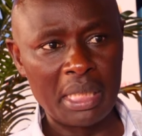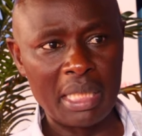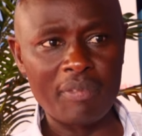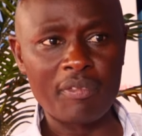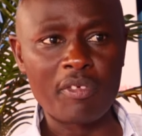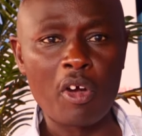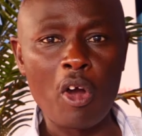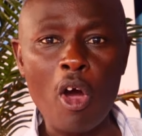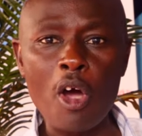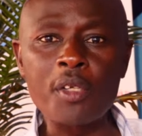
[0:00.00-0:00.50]

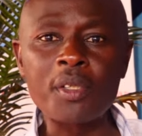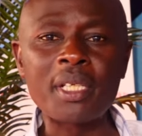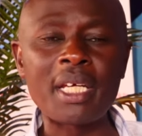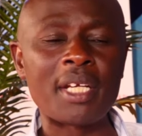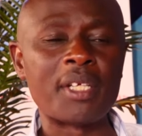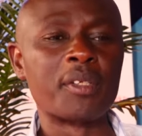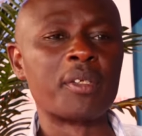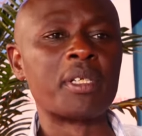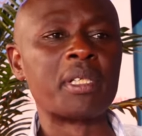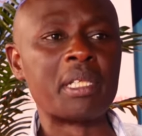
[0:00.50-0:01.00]
If God
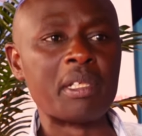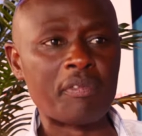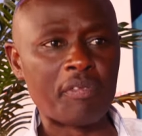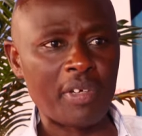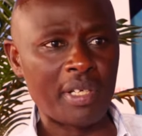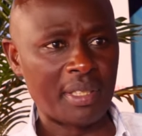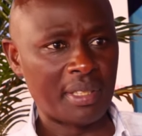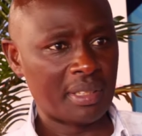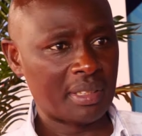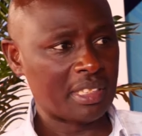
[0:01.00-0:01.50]
cannot
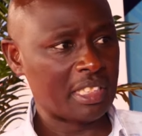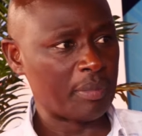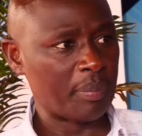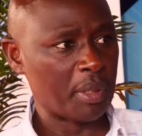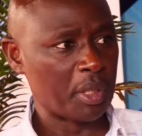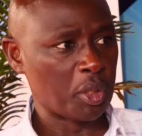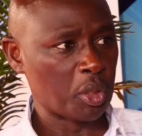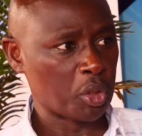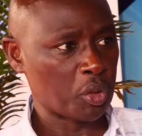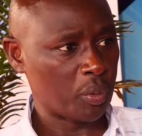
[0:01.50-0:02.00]
defend
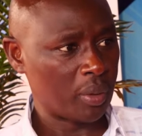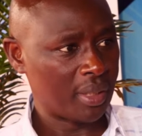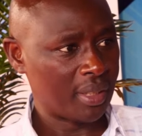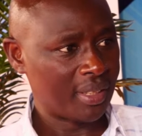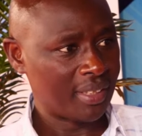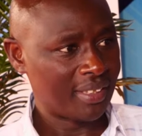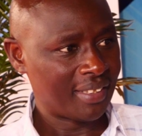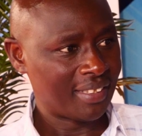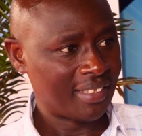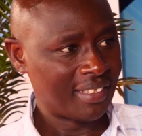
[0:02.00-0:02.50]
T.B. Joshua
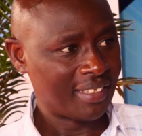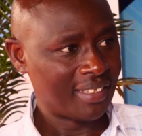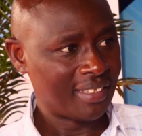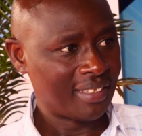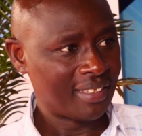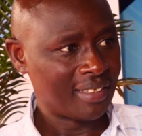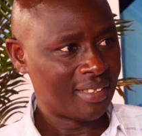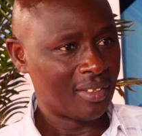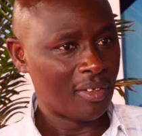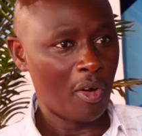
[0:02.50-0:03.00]

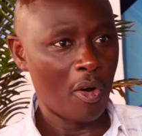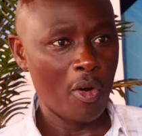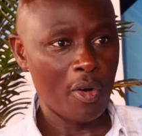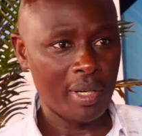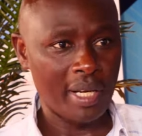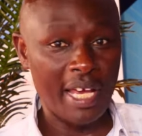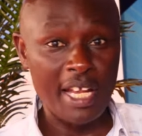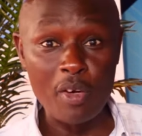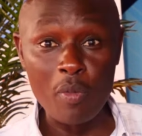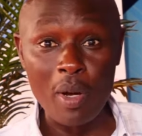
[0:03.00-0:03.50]

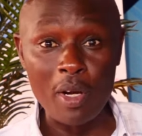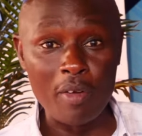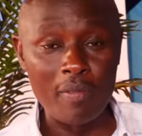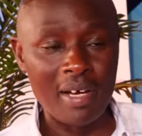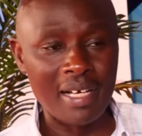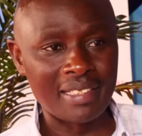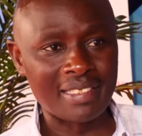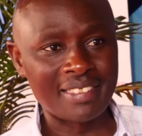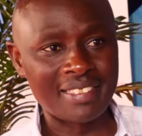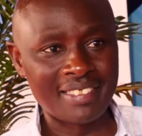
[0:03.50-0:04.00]
or any one of
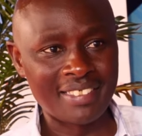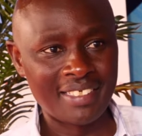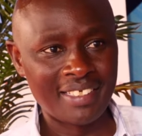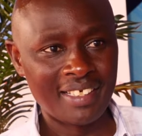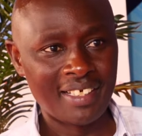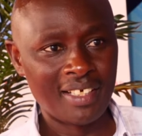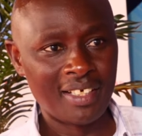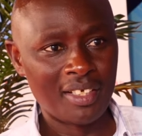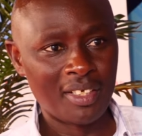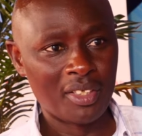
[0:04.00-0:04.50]
us,
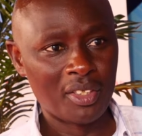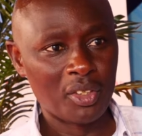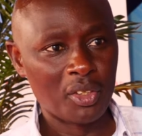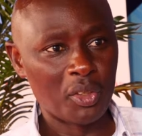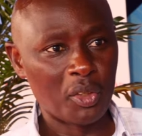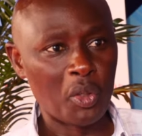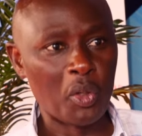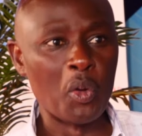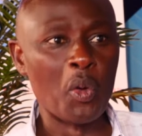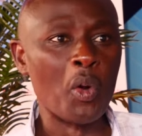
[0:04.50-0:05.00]

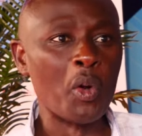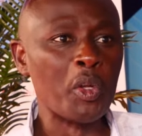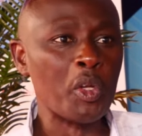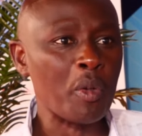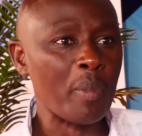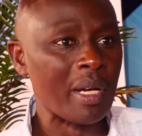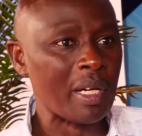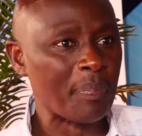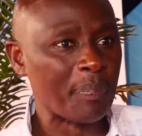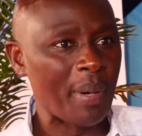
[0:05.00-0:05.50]
no
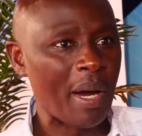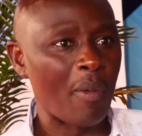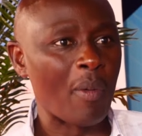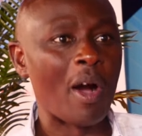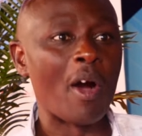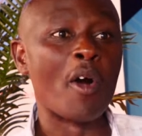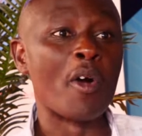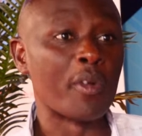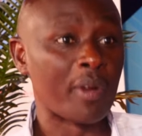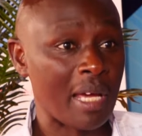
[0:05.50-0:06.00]
human
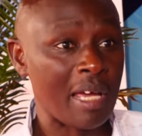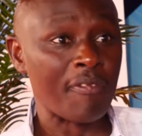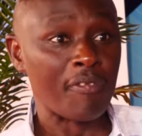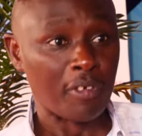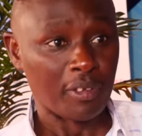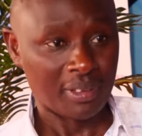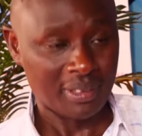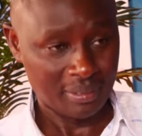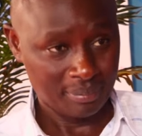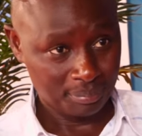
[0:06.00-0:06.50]
power or
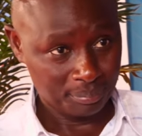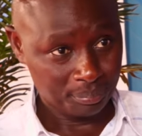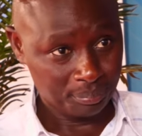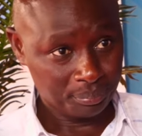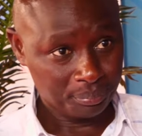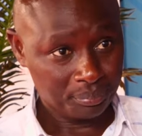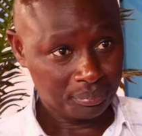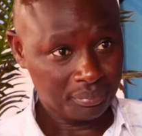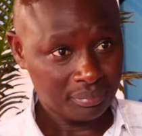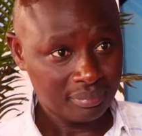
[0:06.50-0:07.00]
effort
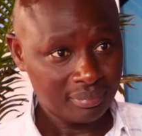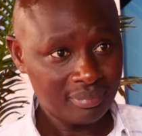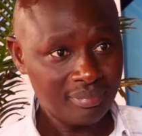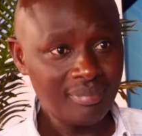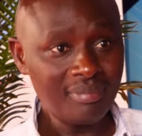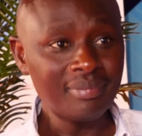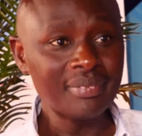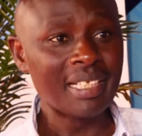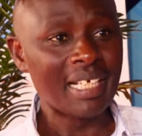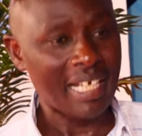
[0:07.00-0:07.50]

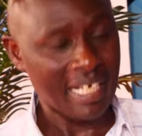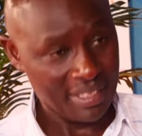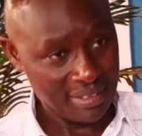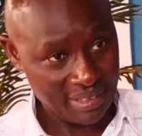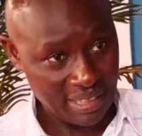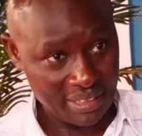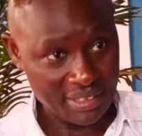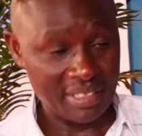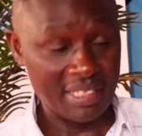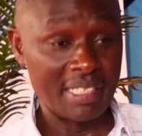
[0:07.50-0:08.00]
can
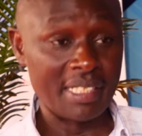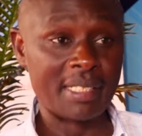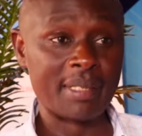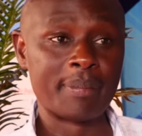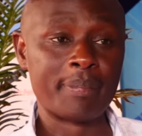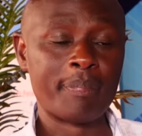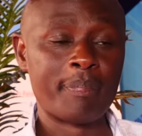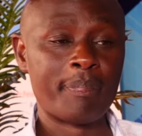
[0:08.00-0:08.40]
succeed.